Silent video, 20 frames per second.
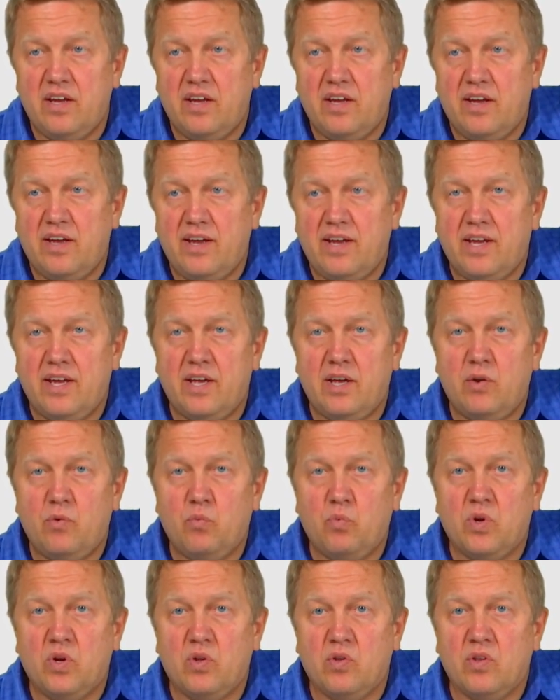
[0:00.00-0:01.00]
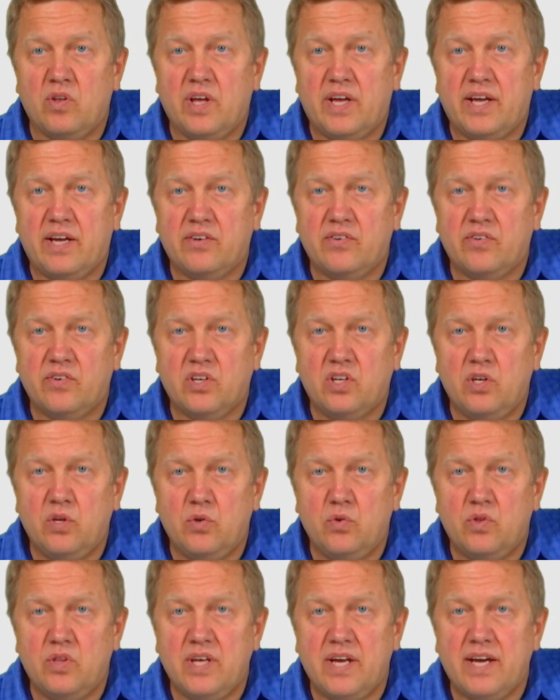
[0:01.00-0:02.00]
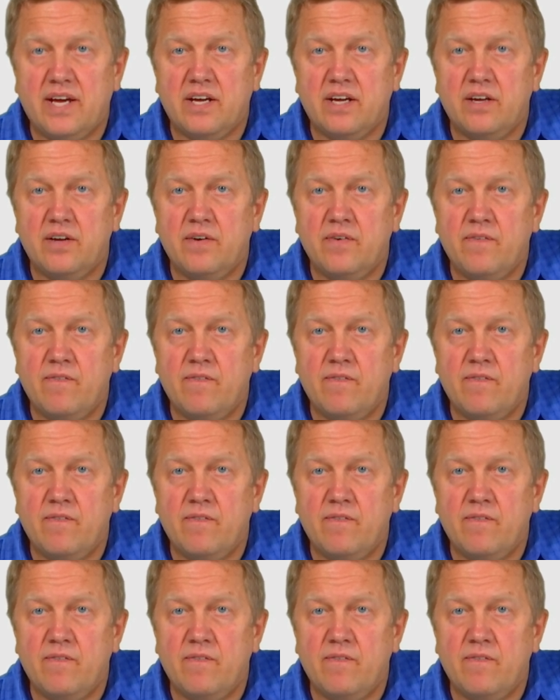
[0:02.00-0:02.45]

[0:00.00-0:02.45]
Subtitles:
And we'll execute that.